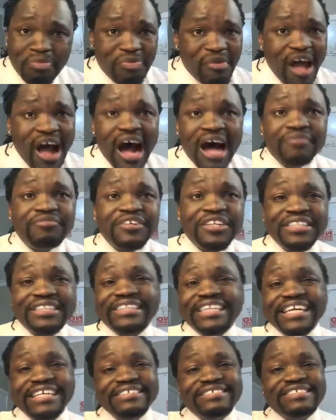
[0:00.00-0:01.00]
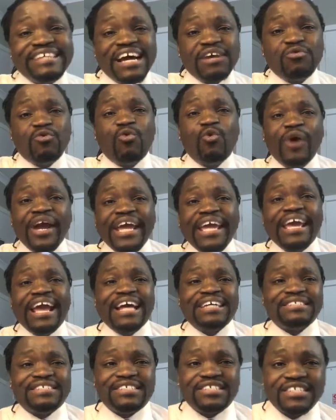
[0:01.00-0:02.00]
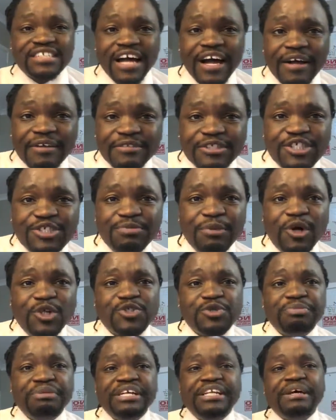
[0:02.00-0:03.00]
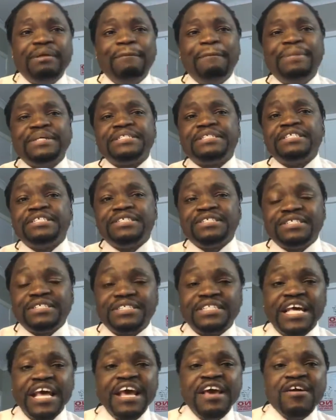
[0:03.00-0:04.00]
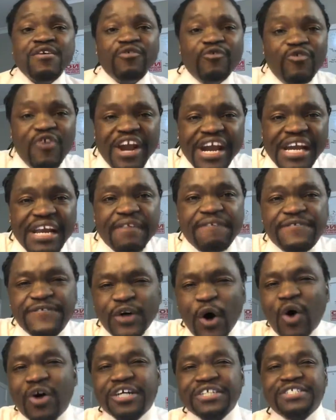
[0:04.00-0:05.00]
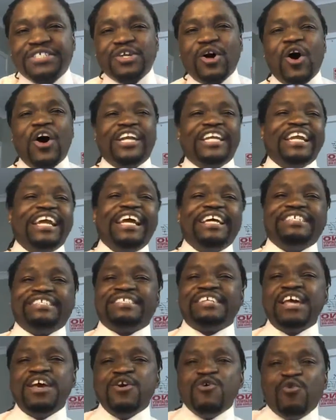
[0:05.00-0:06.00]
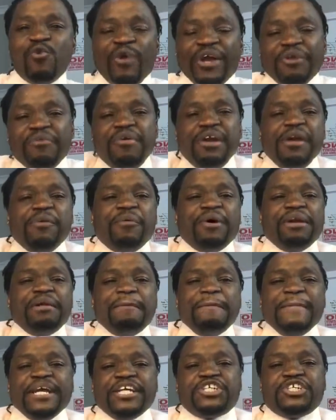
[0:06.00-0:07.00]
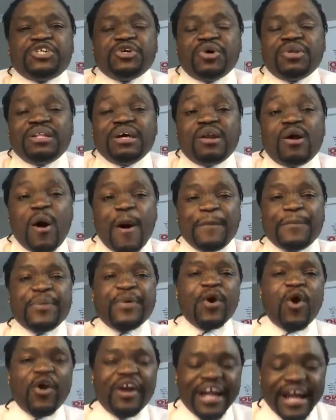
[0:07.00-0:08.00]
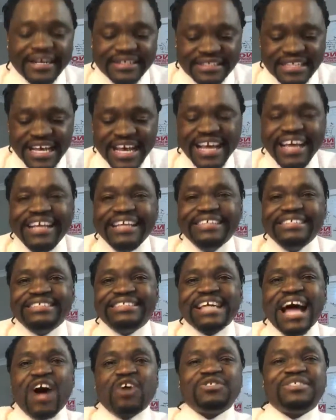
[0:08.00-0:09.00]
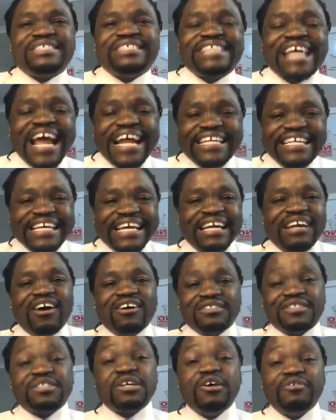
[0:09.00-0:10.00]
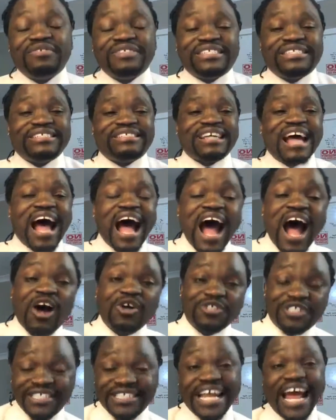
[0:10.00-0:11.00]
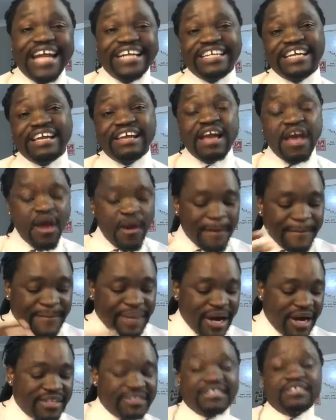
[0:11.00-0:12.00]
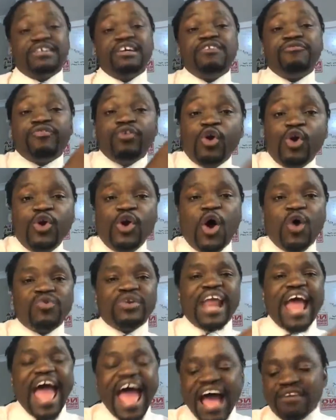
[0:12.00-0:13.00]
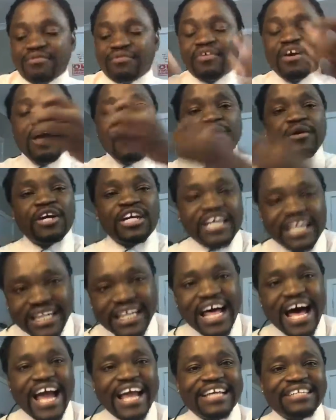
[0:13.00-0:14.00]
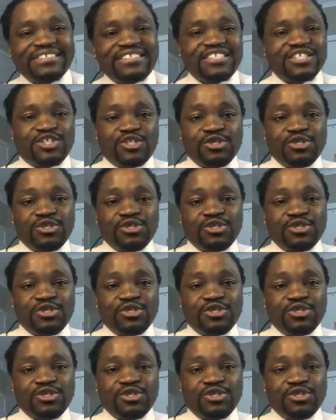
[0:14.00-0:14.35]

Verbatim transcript: half of the things that we as uh, small to medium businesses really focus on is we really want to make sure that our product is outstanding and our services are outstanding. But if you don't have clients